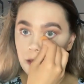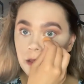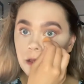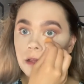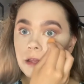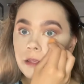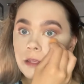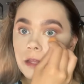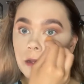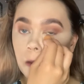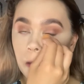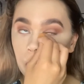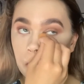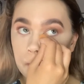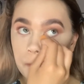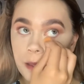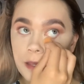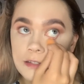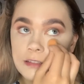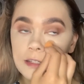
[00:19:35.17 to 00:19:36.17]
you know,
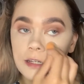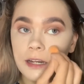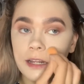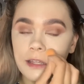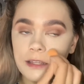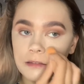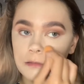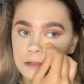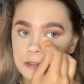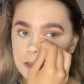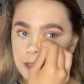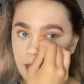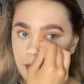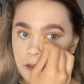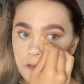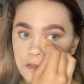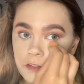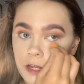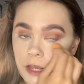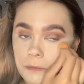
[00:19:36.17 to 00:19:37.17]
basically
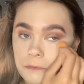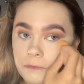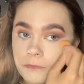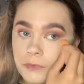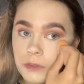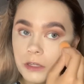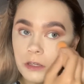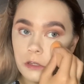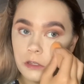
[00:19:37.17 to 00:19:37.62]
saved him.